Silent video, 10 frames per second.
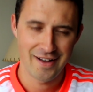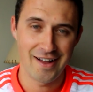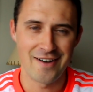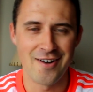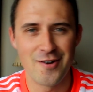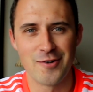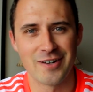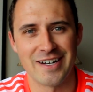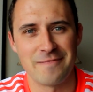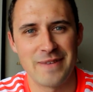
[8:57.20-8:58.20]
I don't know who
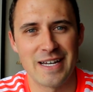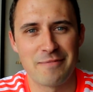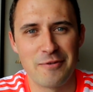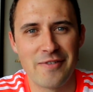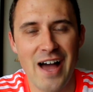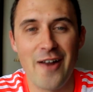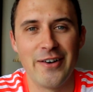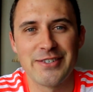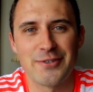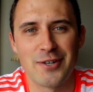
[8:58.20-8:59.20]
we're gonna pick, but we've got
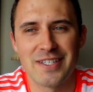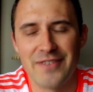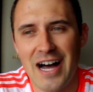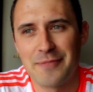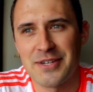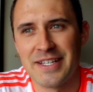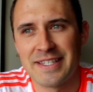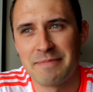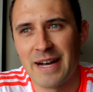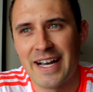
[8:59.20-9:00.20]
all sorts of
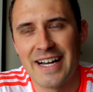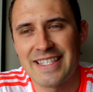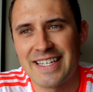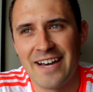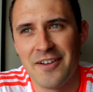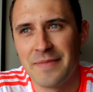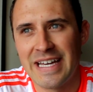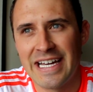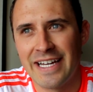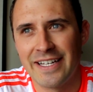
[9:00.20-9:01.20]
options. My gut's telling
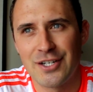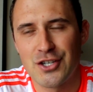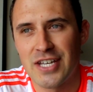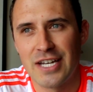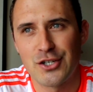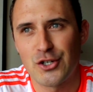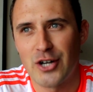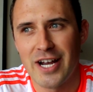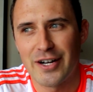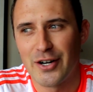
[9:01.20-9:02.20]
me just get a
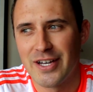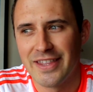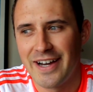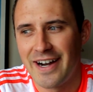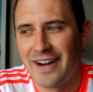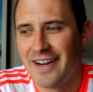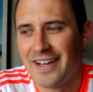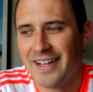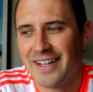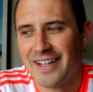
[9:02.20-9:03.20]
striker in there
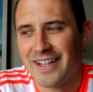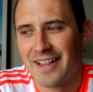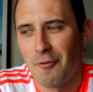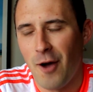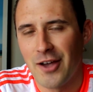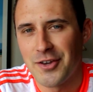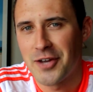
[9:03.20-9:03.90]
while you